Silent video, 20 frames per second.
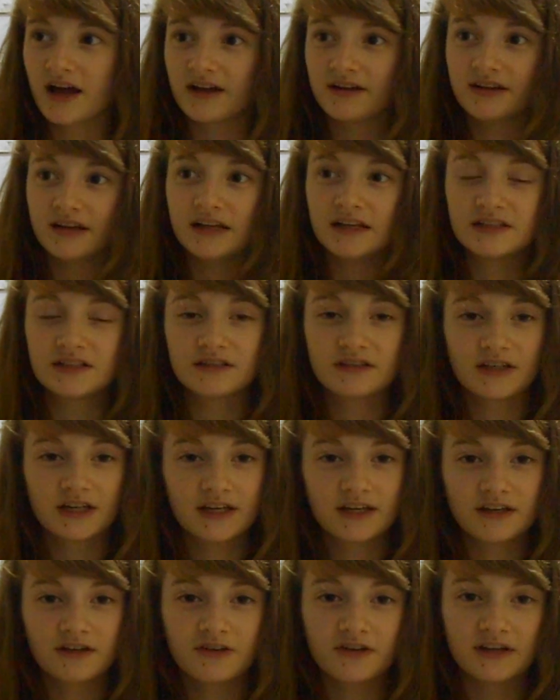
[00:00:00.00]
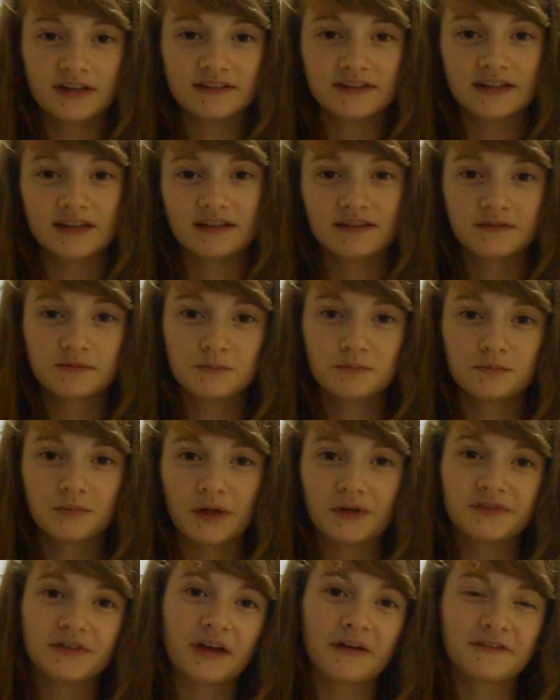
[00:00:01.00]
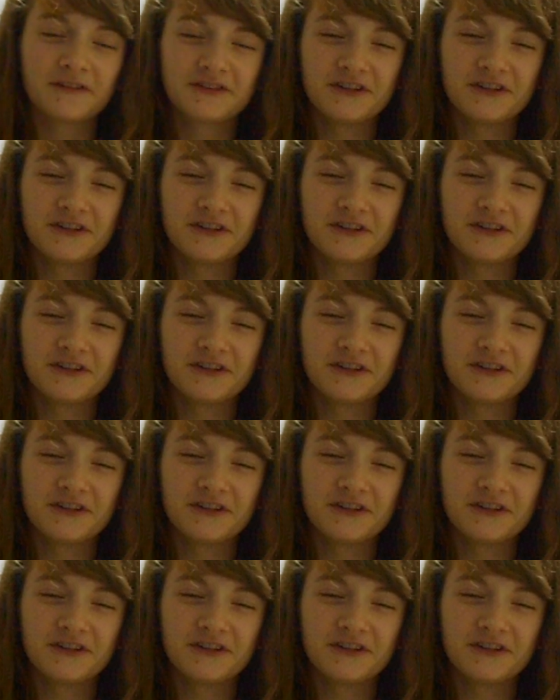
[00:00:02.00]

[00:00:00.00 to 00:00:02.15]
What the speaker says: I haven't had any crazy